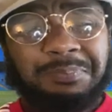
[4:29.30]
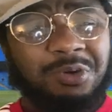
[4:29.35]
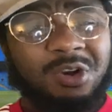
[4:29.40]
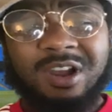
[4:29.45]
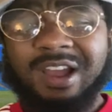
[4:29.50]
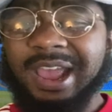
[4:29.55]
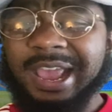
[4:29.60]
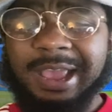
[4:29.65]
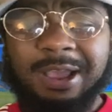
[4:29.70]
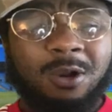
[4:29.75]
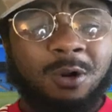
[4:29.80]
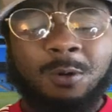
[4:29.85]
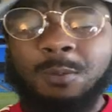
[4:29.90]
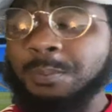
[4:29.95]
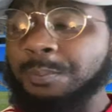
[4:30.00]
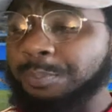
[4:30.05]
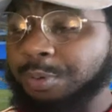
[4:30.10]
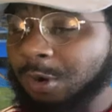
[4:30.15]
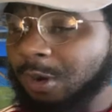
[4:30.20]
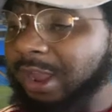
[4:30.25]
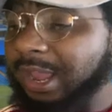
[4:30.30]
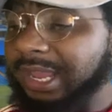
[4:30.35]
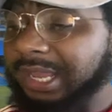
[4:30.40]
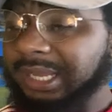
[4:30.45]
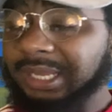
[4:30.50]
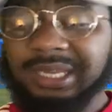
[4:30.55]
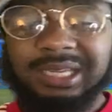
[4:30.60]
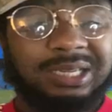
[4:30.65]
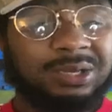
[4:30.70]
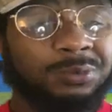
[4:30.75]
Boy, oh
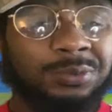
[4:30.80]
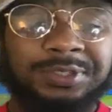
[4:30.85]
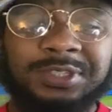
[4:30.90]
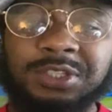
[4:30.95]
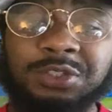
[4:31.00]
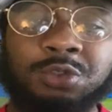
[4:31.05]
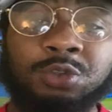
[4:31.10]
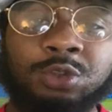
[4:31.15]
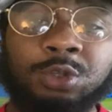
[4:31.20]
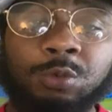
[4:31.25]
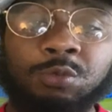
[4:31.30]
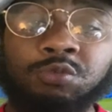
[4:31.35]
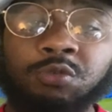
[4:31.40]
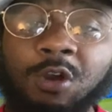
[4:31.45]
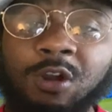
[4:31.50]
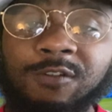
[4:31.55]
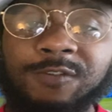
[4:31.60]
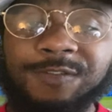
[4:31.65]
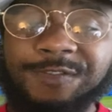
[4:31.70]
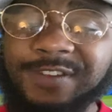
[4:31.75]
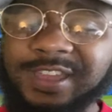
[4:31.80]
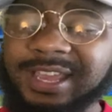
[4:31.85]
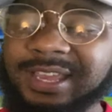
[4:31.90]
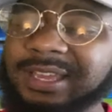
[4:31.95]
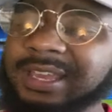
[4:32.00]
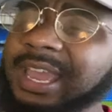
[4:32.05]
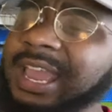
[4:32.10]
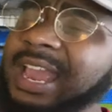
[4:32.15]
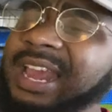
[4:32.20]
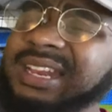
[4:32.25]
boy, we just do the wrong
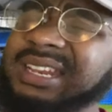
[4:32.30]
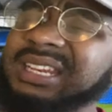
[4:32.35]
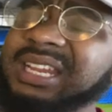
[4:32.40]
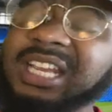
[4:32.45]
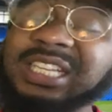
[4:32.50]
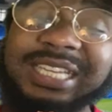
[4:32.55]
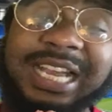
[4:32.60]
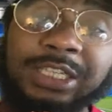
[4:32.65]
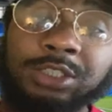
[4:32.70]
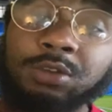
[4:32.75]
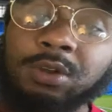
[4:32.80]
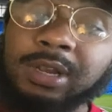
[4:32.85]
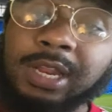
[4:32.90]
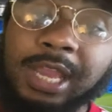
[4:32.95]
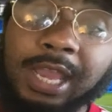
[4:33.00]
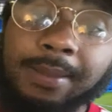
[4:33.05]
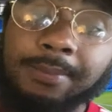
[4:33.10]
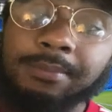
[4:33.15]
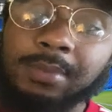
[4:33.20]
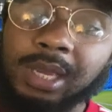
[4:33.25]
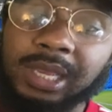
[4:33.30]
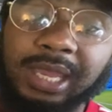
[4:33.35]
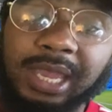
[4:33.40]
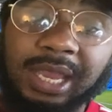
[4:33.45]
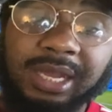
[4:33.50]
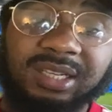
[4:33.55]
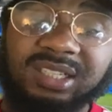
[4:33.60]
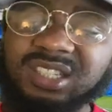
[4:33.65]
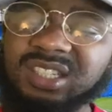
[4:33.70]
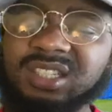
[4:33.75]
thing. And if that's on him
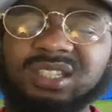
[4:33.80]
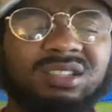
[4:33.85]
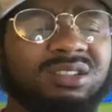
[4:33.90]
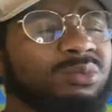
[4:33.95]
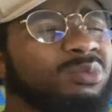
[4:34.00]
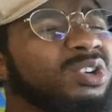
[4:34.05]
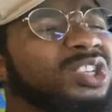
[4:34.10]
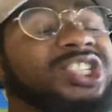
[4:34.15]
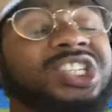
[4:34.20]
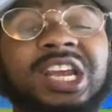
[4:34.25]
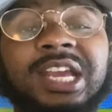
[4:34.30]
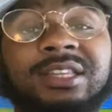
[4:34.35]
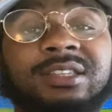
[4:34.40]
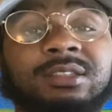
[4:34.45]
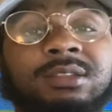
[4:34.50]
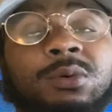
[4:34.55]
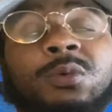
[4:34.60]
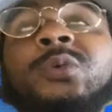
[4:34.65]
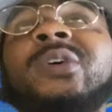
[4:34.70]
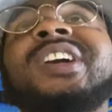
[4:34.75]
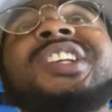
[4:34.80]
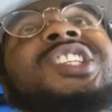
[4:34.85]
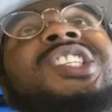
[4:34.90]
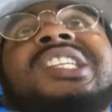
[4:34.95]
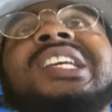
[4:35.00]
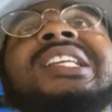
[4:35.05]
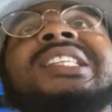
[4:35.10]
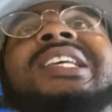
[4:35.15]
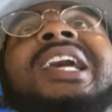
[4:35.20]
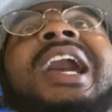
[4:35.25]
again, we're shit. We're
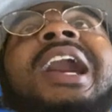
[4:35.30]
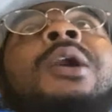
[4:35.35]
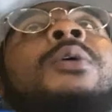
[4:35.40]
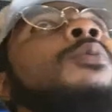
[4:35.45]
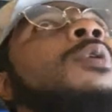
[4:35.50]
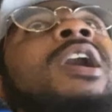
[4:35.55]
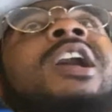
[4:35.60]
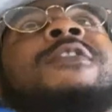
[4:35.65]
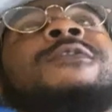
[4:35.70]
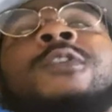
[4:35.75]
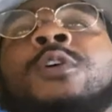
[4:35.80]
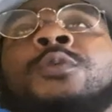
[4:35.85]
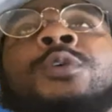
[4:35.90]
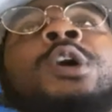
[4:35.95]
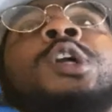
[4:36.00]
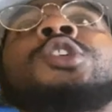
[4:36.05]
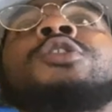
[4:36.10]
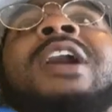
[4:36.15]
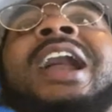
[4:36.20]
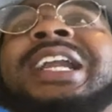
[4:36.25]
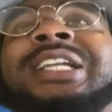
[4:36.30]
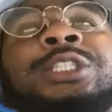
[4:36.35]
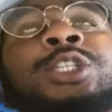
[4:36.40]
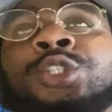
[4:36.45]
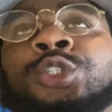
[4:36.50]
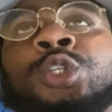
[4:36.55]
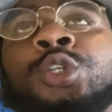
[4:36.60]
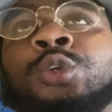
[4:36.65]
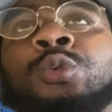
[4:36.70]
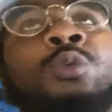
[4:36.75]
shit at whatever we're trying to
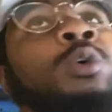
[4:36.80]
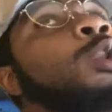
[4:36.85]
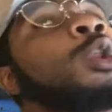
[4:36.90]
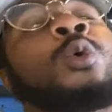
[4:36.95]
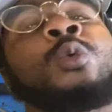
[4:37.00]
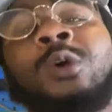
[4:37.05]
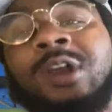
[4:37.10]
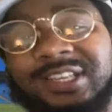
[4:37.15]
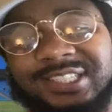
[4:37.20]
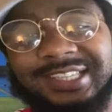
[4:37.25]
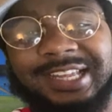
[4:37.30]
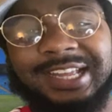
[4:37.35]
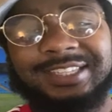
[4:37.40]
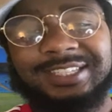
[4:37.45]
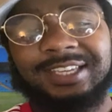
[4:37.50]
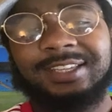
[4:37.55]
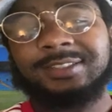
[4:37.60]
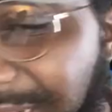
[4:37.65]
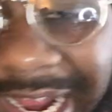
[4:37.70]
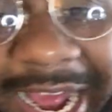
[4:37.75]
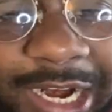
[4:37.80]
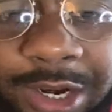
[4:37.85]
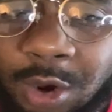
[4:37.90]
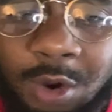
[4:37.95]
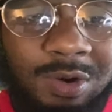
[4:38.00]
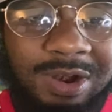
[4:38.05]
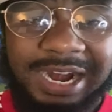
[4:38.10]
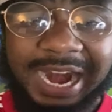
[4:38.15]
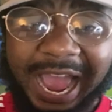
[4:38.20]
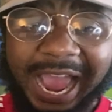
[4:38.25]
do. We're the worst at it. And I
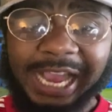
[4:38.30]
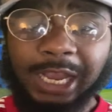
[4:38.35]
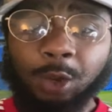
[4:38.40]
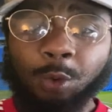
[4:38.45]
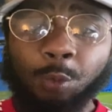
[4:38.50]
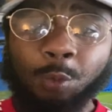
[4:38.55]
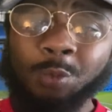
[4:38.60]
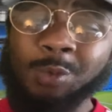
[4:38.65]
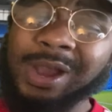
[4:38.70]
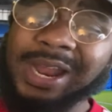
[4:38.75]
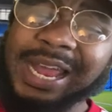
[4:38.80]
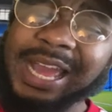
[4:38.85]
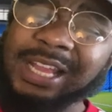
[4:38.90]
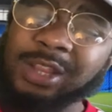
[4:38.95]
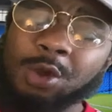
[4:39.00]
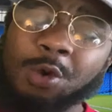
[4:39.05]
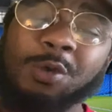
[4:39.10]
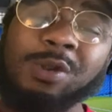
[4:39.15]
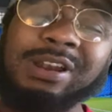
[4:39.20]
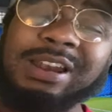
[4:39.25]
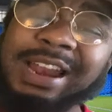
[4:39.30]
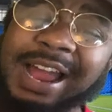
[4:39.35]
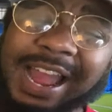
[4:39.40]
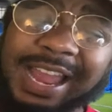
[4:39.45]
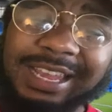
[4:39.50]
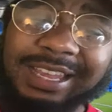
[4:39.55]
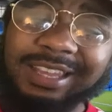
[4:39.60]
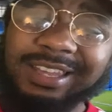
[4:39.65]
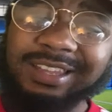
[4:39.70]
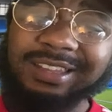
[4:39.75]
don't like what I don't
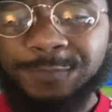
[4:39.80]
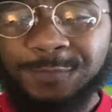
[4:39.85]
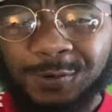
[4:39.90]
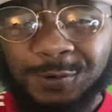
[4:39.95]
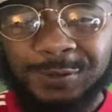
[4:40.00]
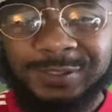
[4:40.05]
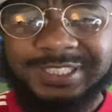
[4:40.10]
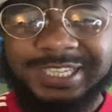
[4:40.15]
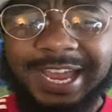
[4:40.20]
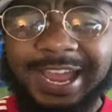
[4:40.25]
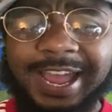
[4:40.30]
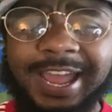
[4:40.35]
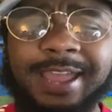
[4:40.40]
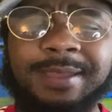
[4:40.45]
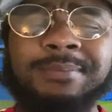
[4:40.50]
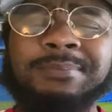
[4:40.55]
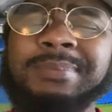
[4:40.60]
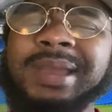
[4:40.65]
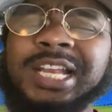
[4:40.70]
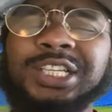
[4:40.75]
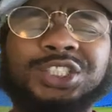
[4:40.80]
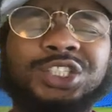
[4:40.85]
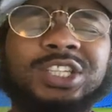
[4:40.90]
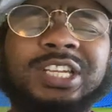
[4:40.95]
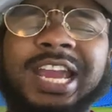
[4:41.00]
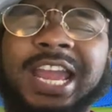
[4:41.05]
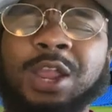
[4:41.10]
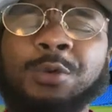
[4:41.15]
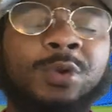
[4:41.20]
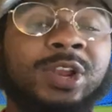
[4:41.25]
like. Full time, Manchester
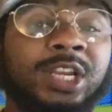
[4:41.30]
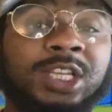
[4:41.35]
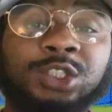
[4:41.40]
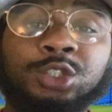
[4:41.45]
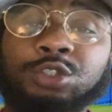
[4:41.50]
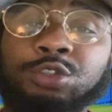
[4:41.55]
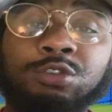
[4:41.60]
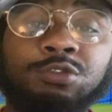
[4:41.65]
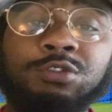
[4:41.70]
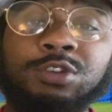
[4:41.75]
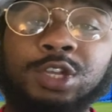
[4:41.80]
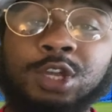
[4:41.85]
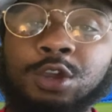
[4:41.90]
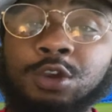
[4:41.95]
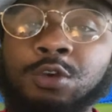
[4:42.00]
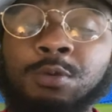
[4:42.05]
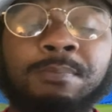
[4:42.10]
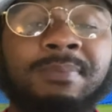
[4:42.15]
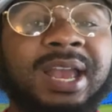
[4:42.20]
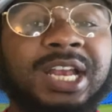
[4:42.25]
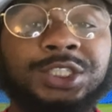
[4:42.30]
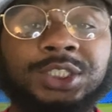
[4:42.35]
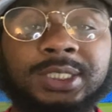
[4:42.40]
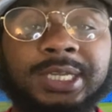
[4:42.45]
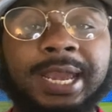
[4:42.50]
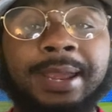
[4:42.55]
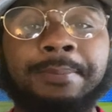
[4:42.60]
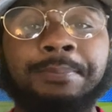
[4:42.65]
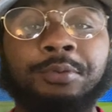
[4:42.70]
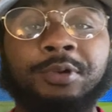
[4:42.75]
United winning 2-0. Manchester
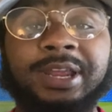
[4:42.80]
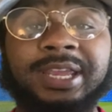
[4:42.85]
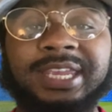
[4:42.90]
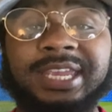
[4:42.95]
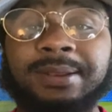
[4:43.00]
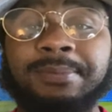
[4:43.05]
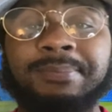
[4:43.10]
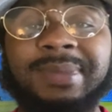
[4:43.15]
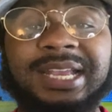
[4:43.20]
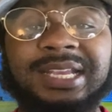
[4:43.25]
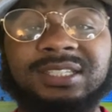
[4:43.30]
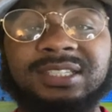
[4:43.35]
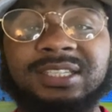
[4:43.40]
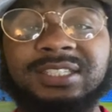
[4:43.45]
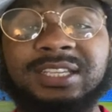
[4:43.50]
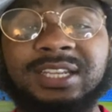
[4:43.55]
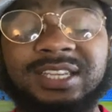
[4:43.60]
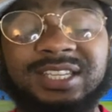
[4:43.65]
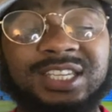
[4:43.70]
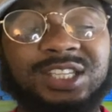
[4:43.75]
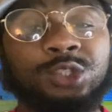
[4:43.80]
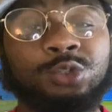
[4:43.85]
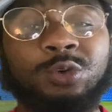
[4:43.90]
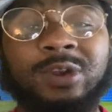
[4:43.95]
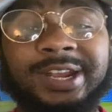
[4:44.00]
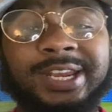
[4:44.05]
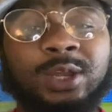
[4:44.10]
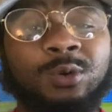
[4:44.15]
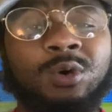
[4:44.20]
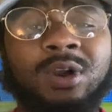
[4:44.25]
United breaking Manchester City's
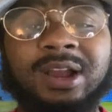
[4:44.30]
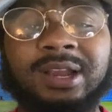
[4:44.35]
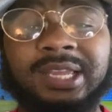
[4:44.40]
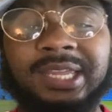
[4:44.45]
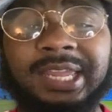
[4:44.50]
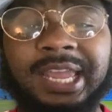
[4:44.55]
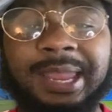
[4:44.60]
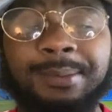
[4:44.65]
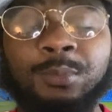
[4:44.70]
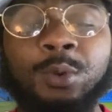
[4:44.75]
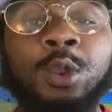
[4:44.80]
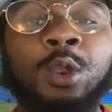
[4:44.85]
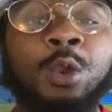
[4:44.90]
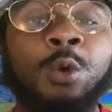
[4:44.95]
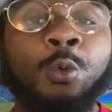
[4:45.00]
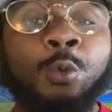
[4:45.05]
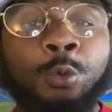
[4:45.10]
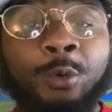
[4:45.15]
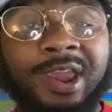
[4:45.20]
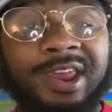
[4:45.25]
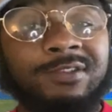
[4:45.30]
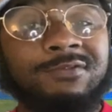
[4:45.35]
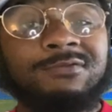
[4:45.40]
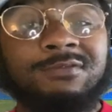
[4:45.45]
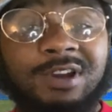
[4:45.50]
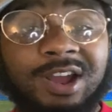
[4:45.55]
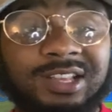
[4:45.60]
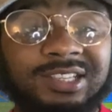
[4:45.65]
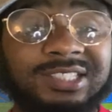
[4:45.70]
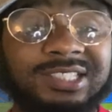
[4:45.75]
21-game win
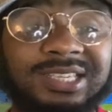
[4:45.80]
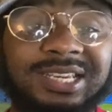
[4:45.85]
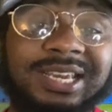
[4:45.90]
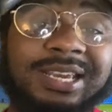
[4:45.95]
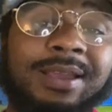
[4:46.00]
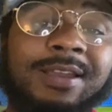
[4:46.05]
runs.